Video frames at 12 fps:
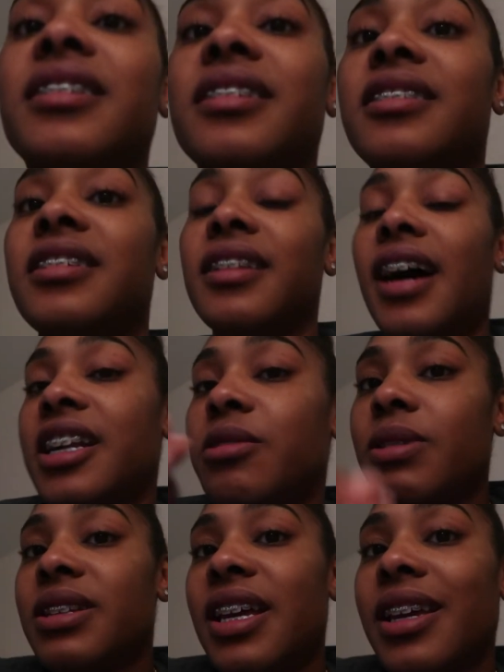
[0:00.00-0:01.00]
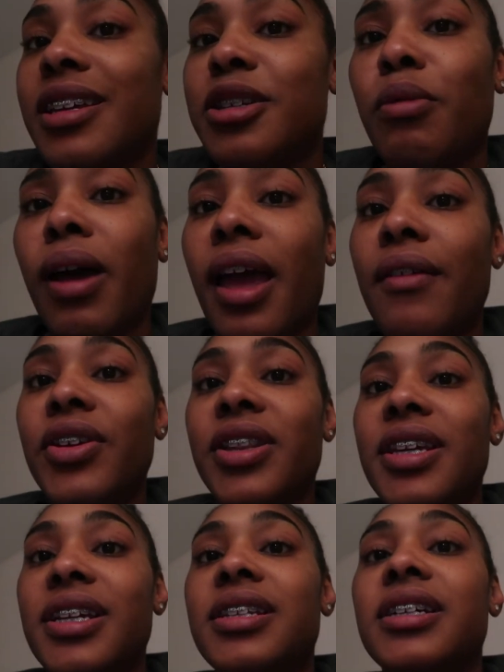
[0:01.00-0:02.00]
July 22nd is when
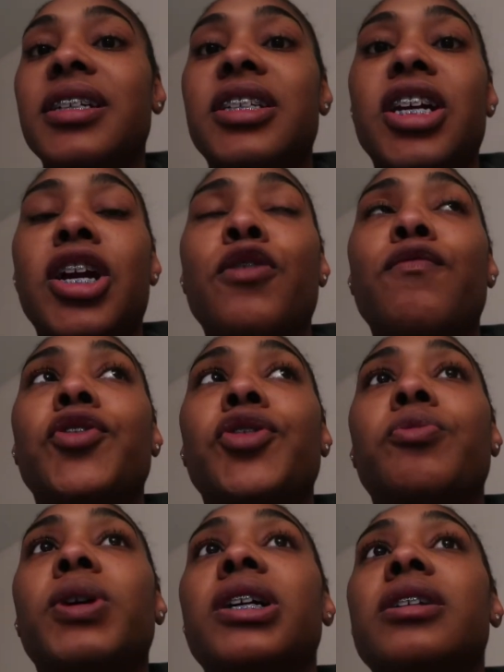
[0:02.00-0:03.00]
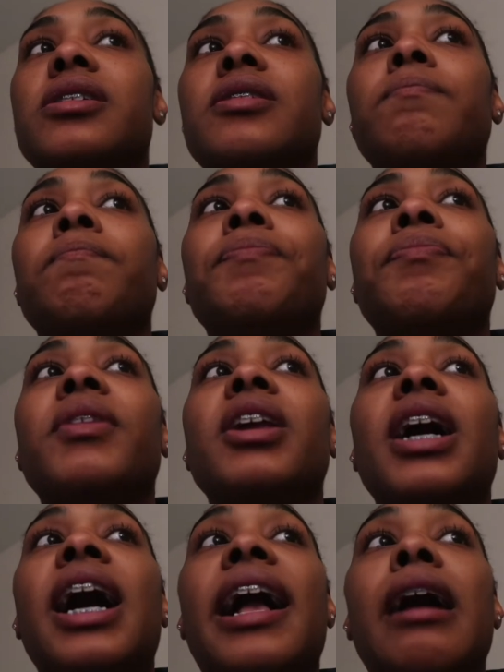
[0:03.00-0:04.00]
everything took a turn for the worse.
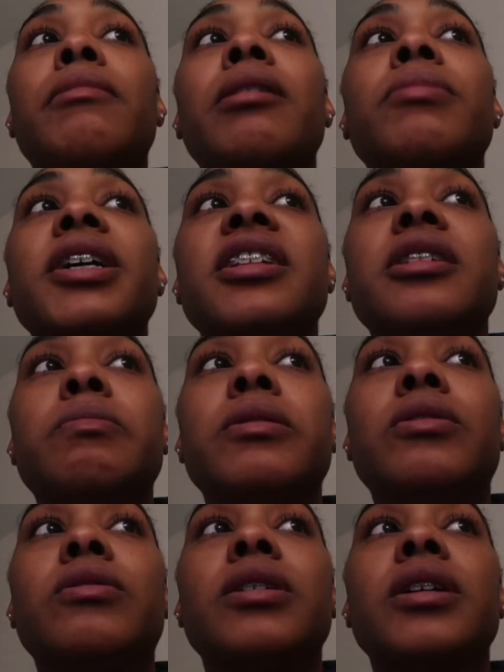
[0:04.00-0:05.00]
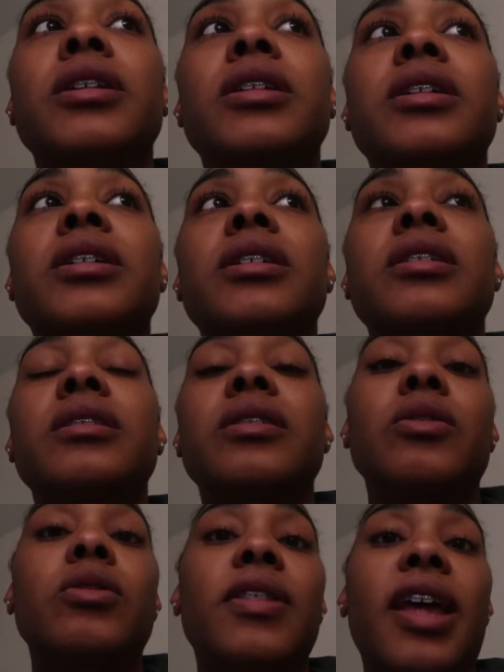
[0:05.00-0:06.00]
I got my braces put on
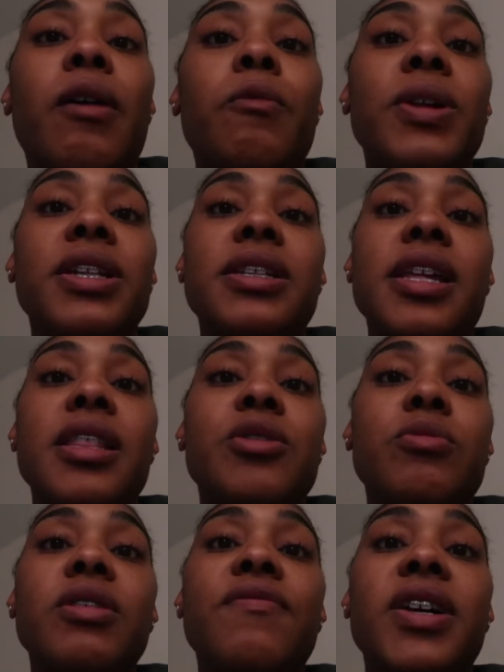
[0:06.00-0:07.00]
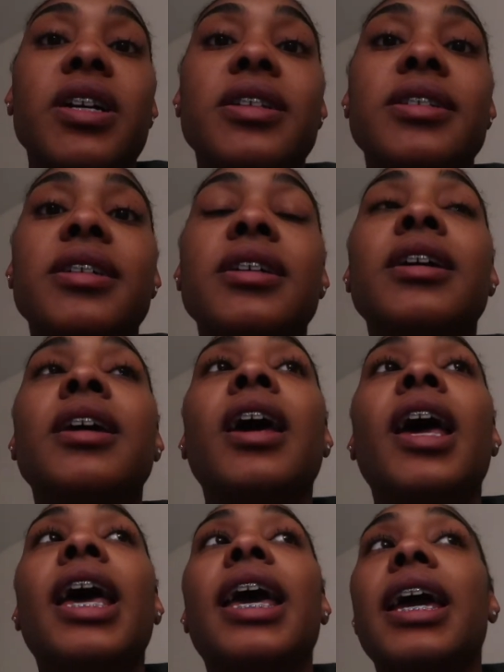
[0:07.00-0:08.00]
that Wednesday, the 21st.
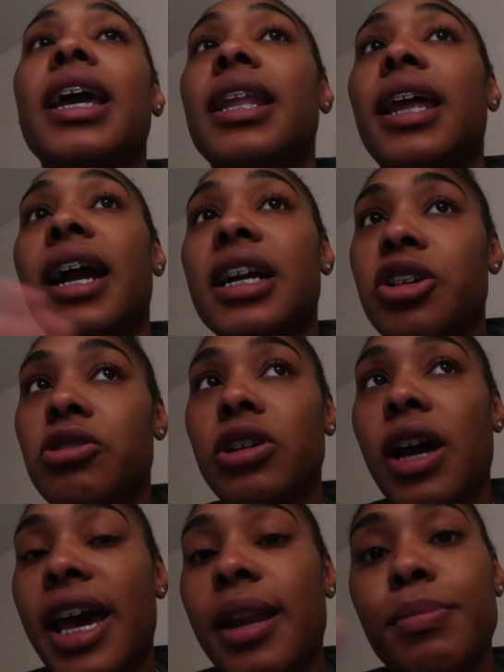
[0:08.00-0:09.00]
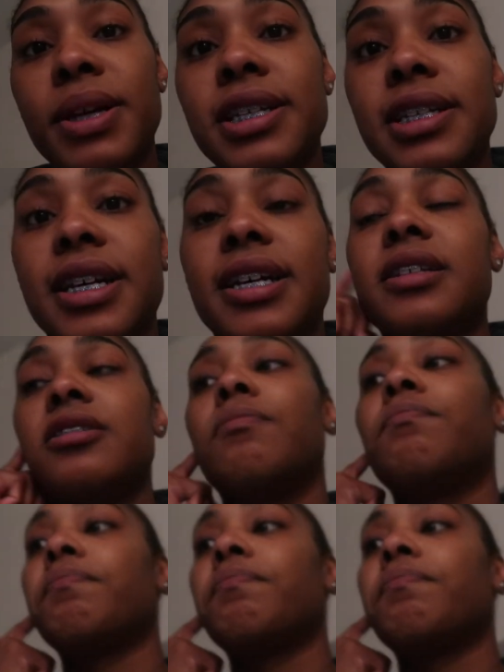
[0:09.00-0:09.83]
And like I told y'all, I had a PT test.